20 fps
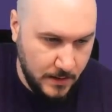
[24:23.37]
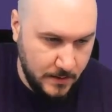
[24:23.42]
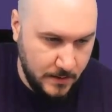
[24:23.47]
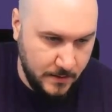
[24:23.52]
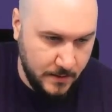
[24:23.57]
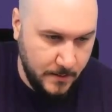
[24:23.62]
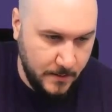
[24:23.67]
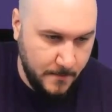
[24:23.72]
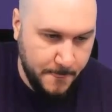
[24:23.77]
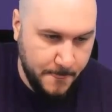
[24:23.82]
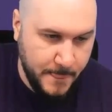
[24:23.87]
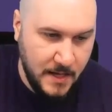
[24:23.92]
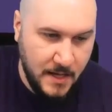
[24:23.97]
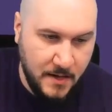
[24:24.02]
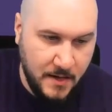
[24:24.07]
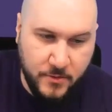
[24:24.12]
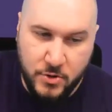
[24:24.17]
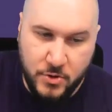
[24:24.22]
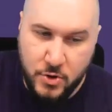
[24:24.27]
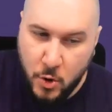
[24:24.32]
Yeah,
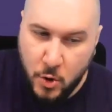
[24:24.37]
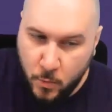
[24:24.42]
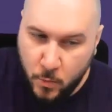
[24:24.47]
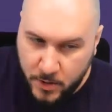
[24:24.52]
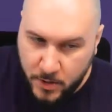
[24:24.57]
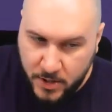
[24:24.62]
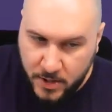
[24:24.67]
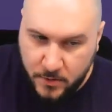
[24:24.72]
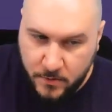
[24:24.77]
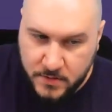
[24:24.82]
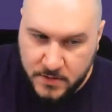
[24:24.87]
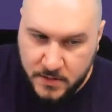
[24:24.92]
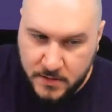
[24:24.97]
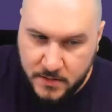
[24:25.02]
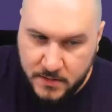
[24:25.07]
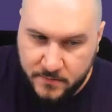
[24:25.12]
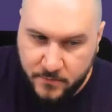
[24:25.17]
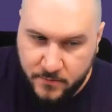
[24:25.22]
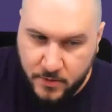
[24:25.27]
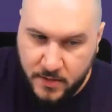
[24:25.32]
if you don't want to use
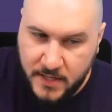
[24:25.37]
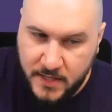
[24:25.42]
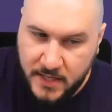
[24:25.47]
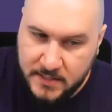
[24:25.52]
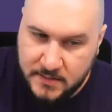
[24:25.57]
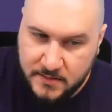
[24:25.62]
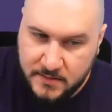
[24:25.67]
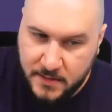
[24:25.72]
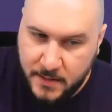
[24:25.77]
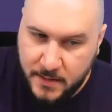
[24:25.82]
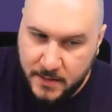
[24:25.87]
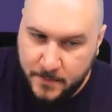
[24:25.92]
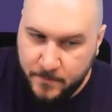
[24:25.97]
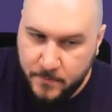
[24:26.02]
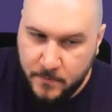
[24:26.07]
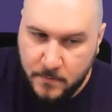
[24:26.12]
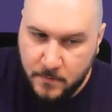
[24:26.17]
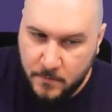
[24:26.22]
it for the next time,